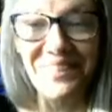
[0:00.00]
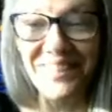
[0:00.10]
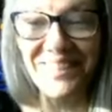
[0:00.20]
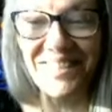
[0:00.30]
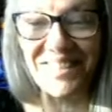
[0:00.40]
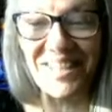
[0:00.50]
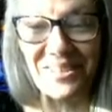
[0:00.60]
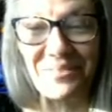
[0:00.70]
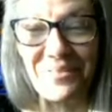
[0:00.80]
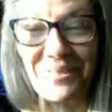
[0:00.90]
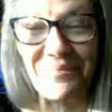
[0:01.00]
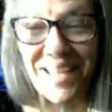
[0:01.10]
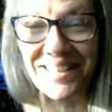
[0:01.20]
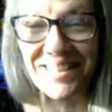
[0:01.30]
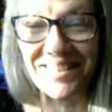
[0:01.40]
It's not a
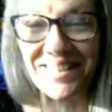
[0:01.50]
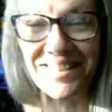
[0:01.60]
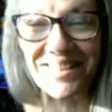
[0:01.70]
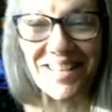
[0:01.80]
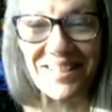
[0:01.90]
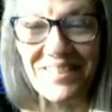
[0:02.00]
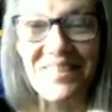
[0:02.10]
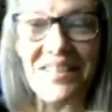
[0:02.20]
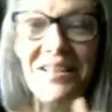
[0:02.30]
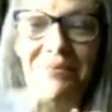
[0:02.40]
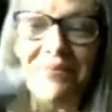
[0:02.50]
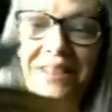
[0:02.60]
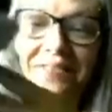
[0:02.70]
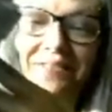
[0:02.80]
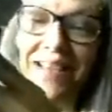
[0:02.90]
wombat because of the tail. But
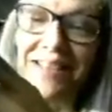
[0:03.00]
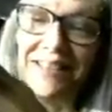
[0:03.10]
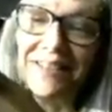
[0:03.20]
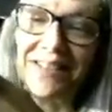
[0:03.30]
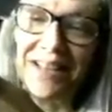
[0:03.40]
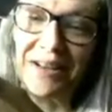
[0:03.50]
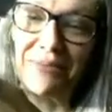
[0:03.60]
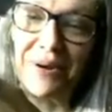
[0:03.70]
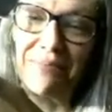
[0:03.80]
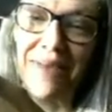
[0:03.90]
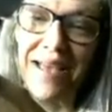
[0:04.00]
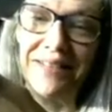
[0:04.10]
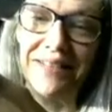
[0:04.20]
the vase looks like a wombat.